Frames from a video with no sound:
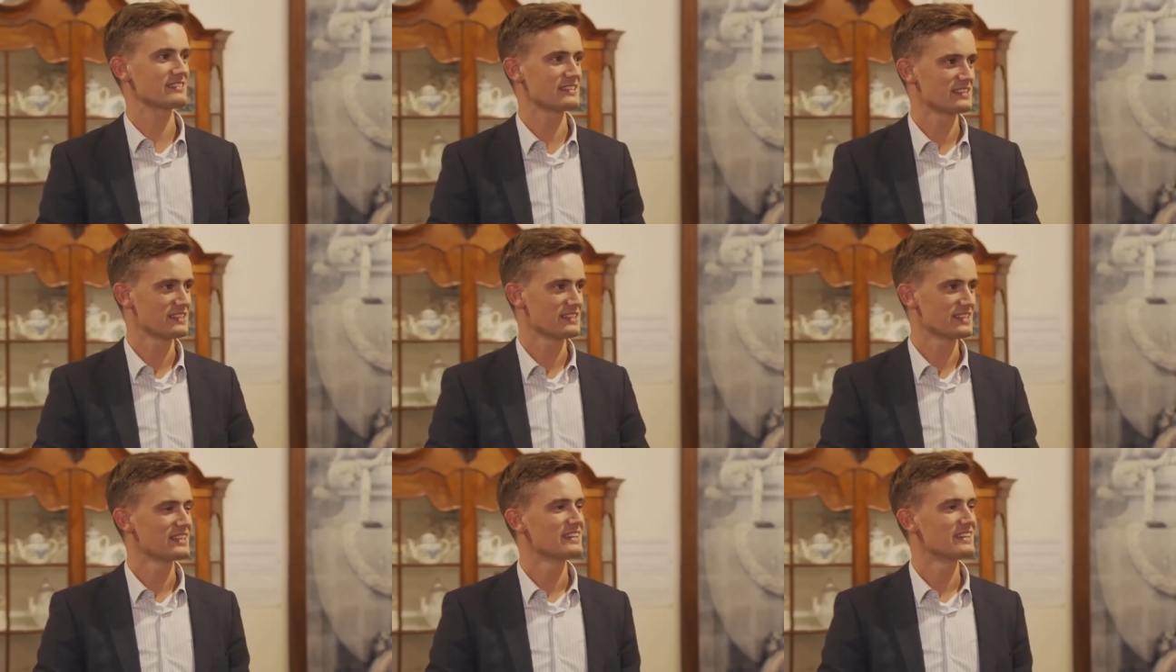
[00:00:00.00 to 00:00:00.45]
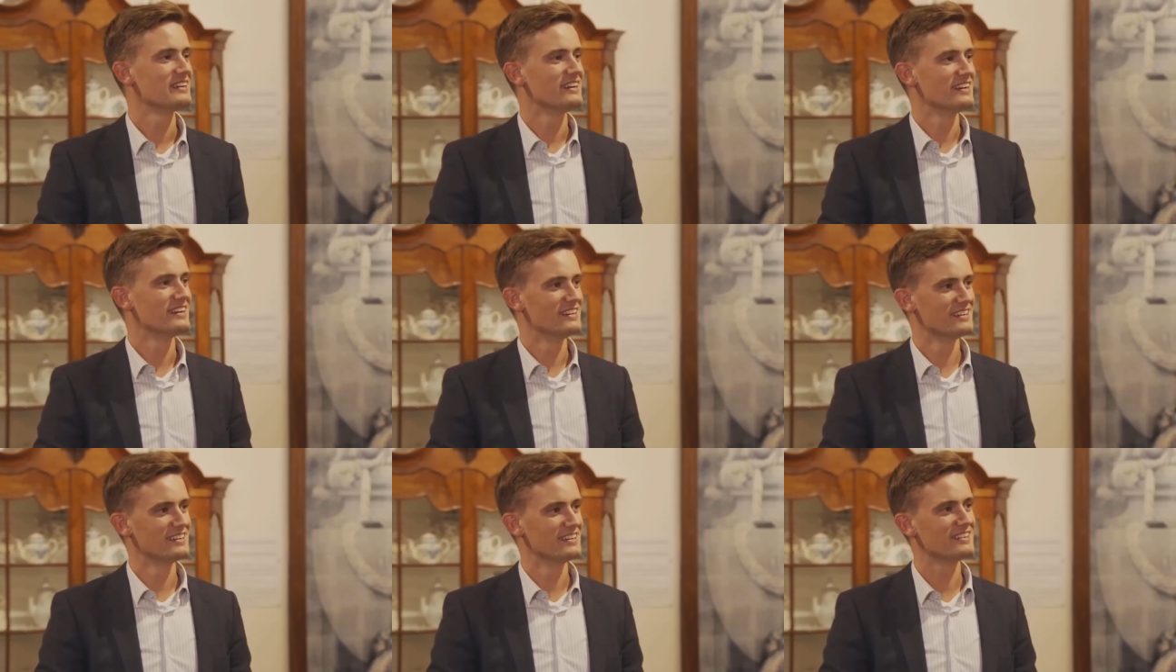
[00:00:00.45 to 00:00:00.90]
What is there to
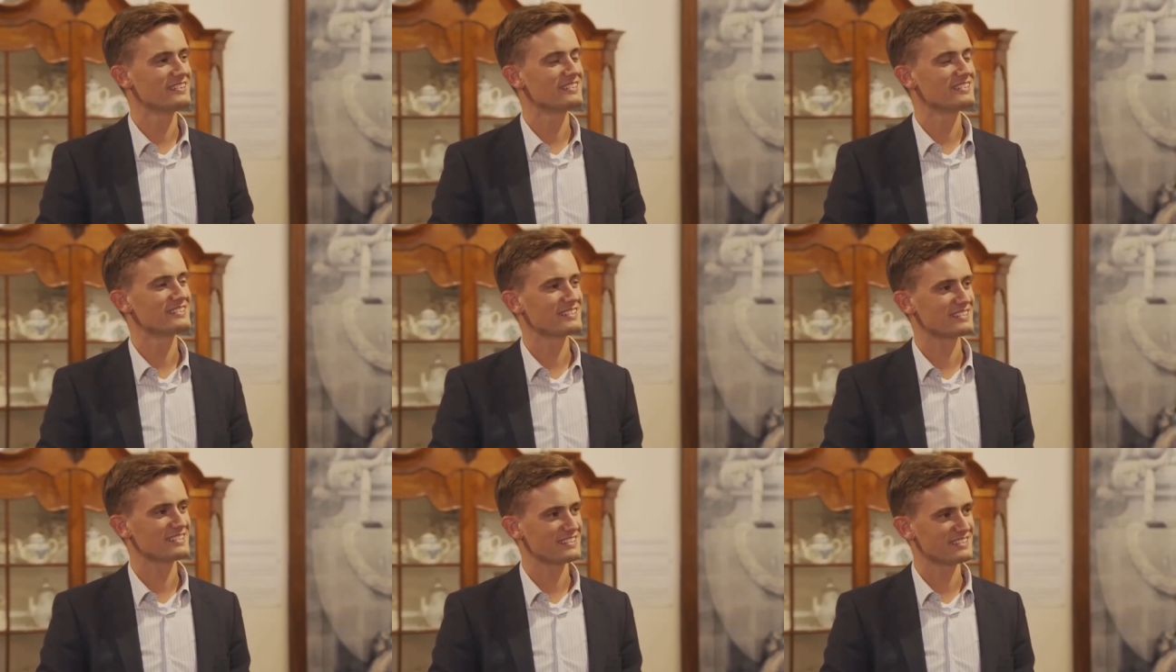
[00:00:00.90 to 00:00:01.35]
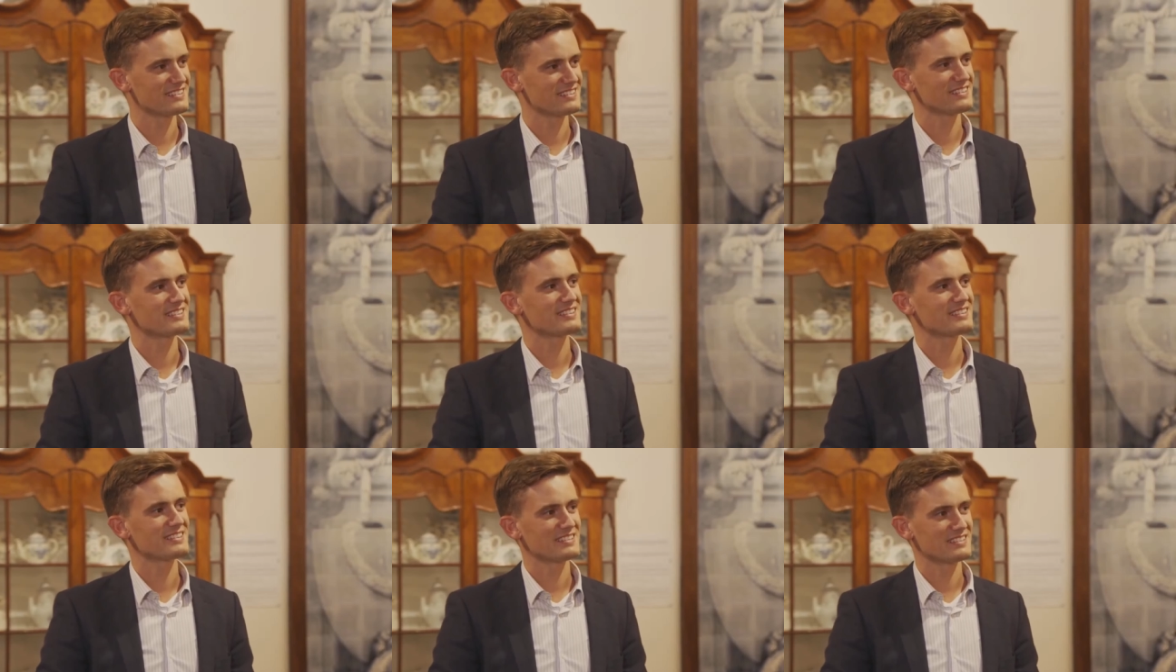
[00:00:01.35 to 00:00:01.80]
do on uh,
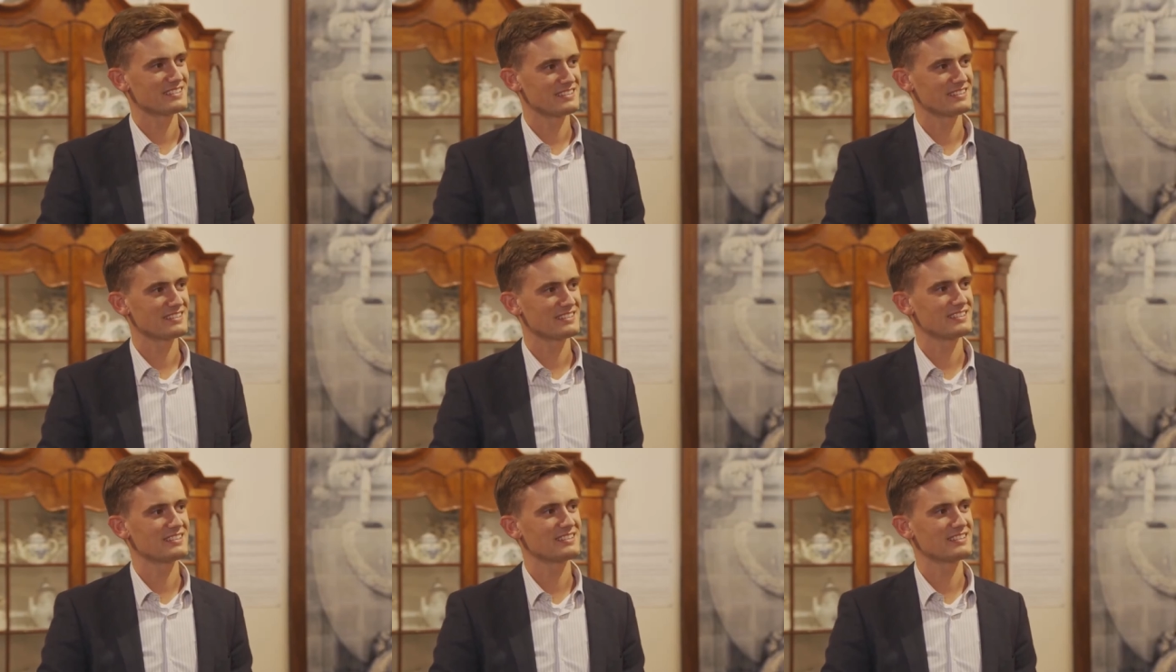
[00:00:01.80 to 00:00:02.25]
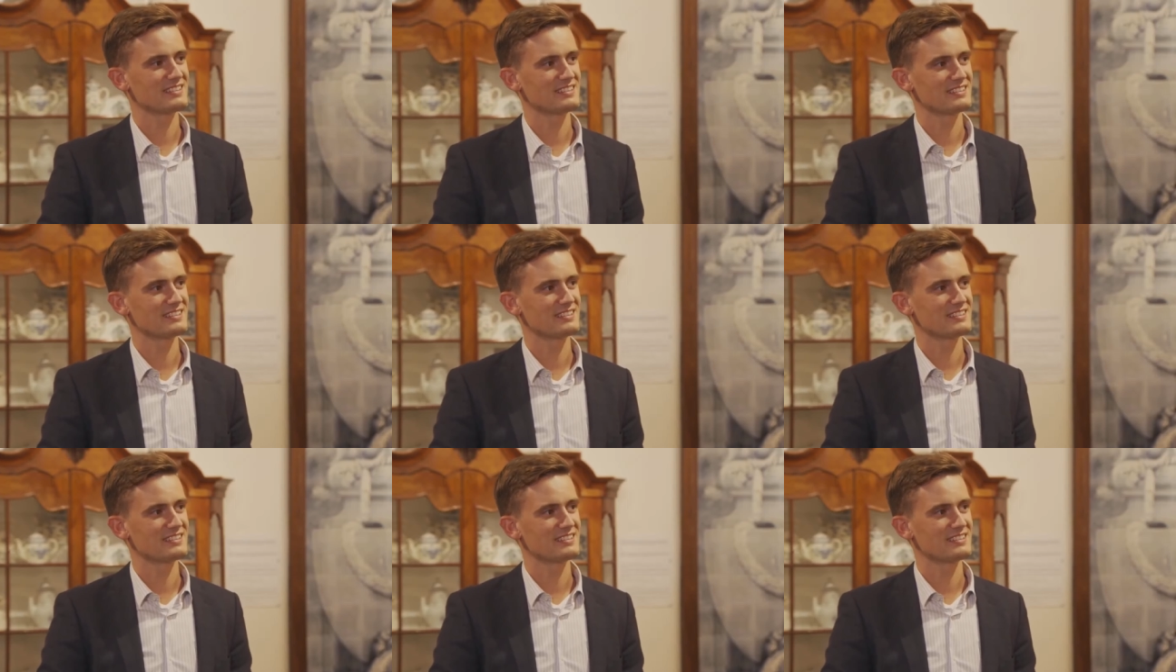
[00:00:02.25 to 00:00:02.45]
Vermeer in the city of